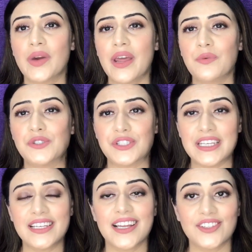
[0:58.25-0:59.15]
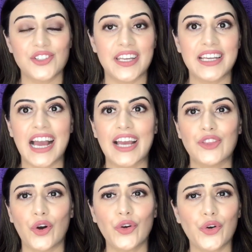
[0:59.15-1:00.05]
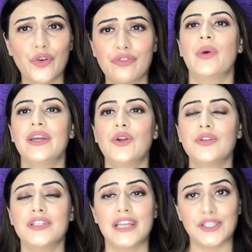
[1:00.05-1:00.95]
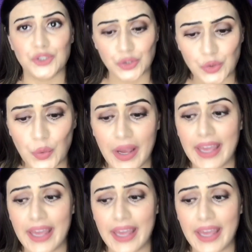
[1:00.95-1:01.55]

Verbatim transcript: when I was decluttering I thought of why not that I should do